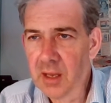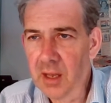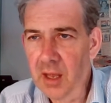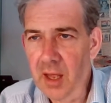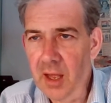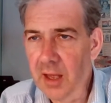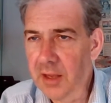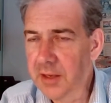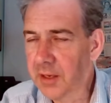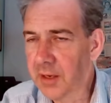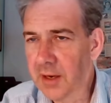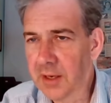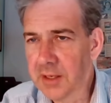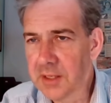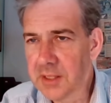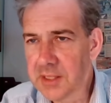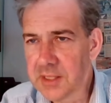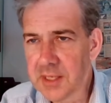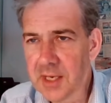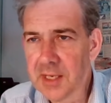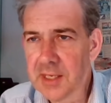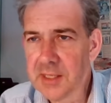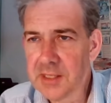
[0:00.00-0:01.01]
United
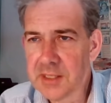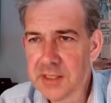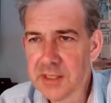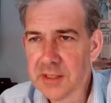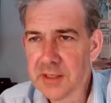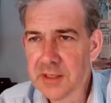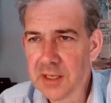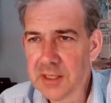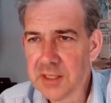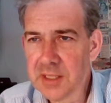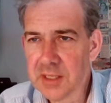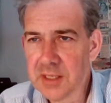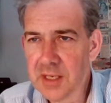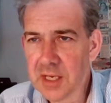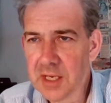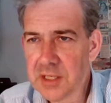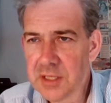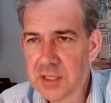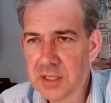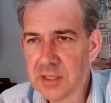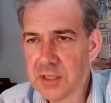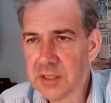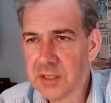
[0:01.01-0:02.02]
States, United
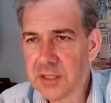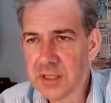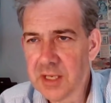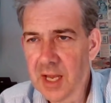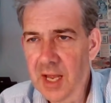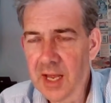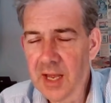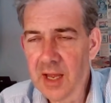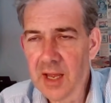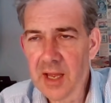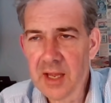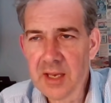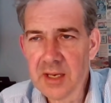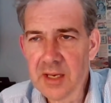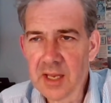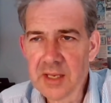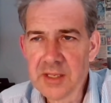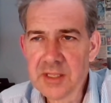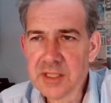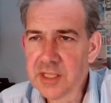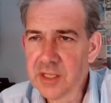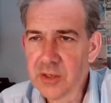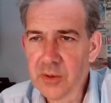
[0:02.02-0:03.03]
Nations,
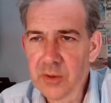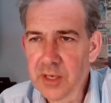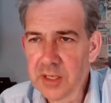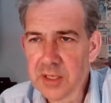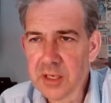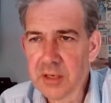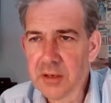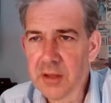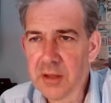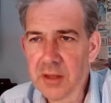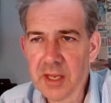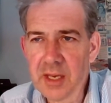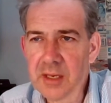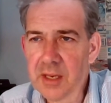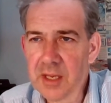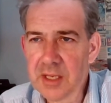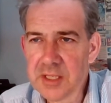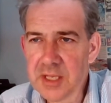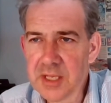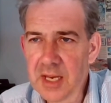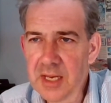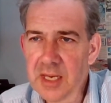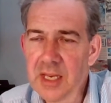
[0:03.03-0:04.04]
and so on, I don't think
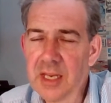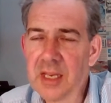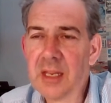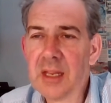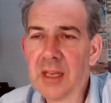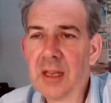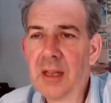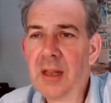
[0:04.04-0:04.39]
there's any